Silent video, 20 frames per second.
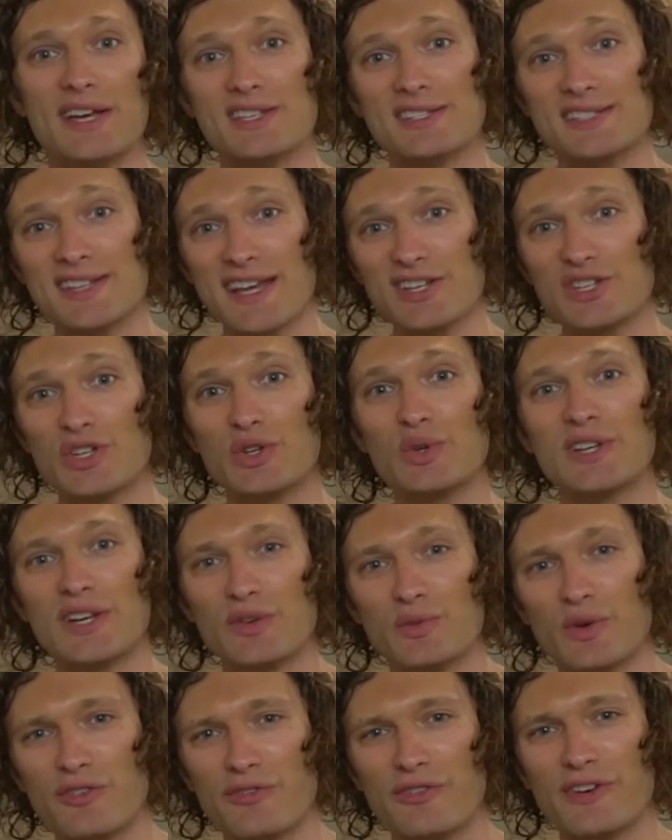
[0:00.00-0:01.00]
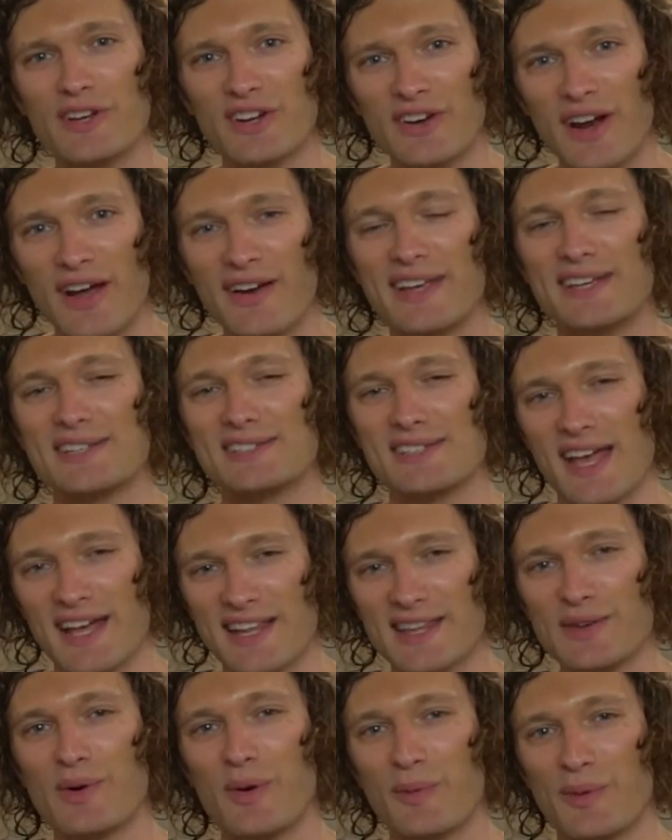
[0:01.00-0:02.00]
Stay tuned and we'll figure out
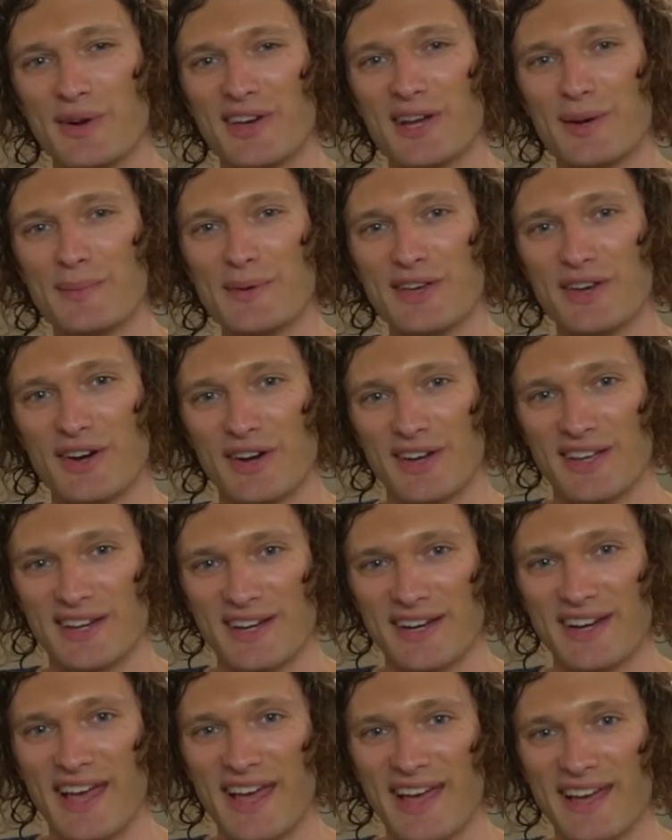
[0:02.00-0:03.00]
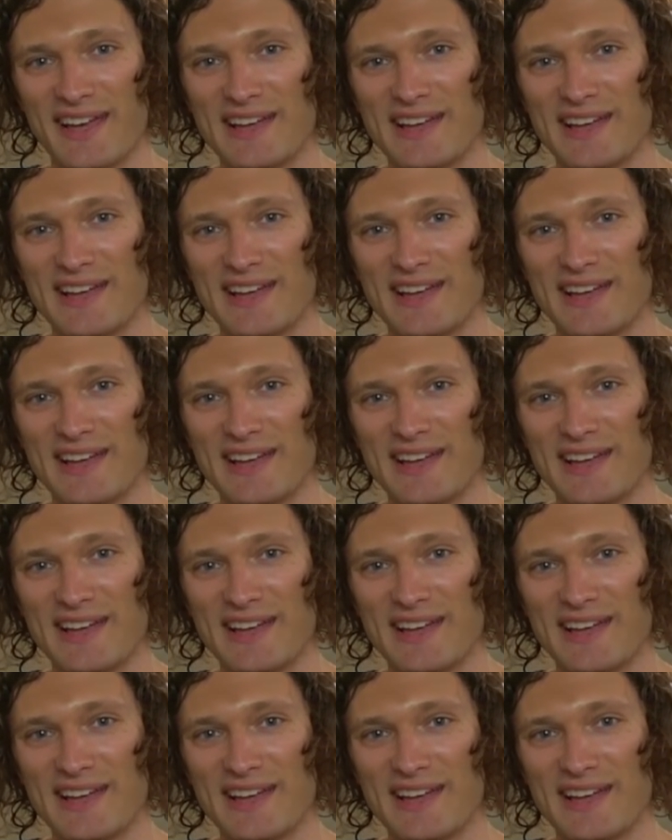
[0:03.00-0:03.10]
exactly what we're gonna be cooking today.